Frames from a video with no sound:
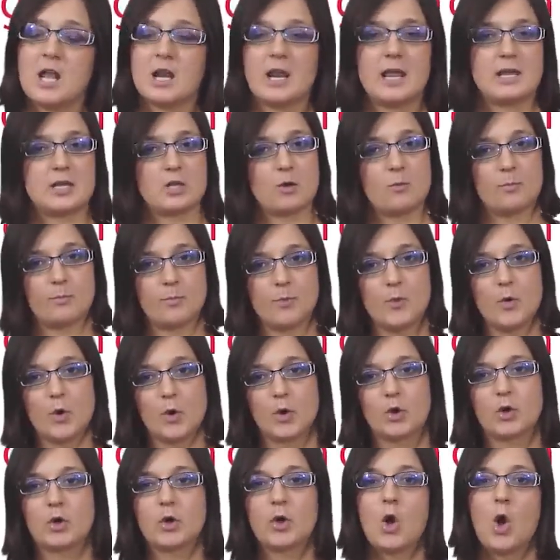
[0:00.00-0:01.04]
like a
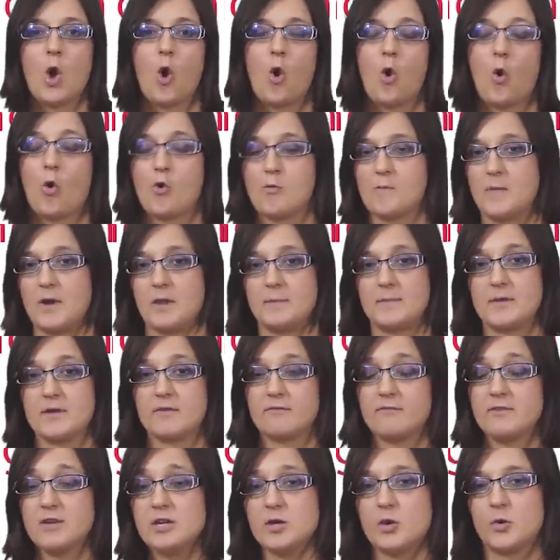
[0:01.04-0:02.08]
book or maybe a
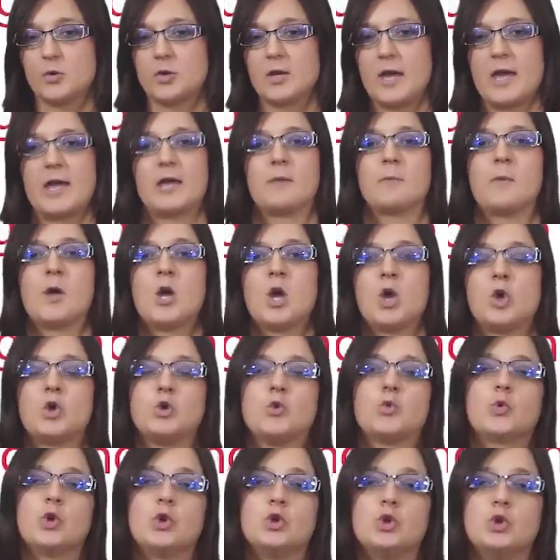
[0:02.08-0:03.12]
video game,
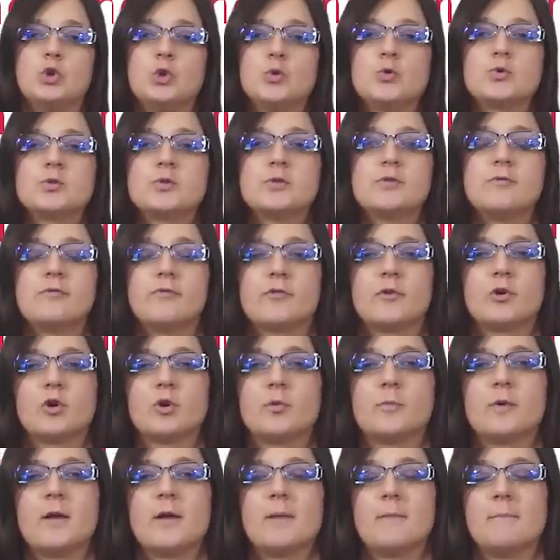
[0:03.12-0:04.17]
you can use the
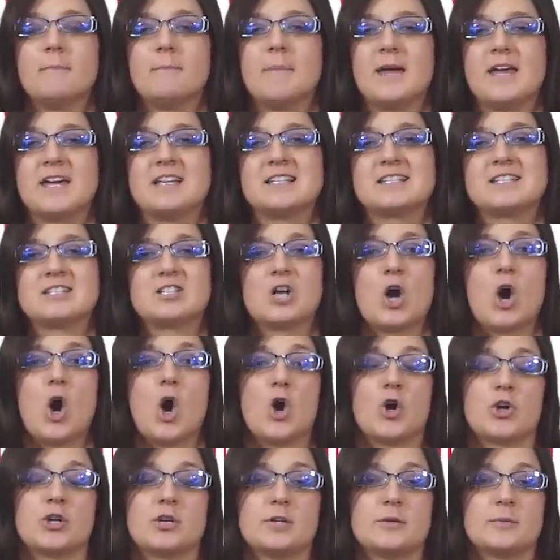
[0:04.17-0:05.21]
verb based
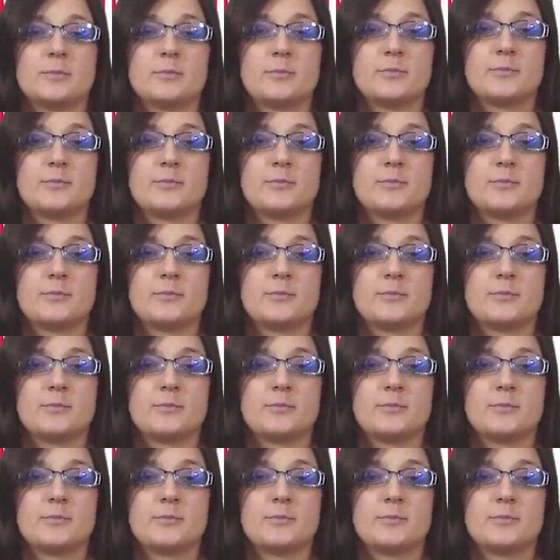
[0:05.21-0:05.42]
on.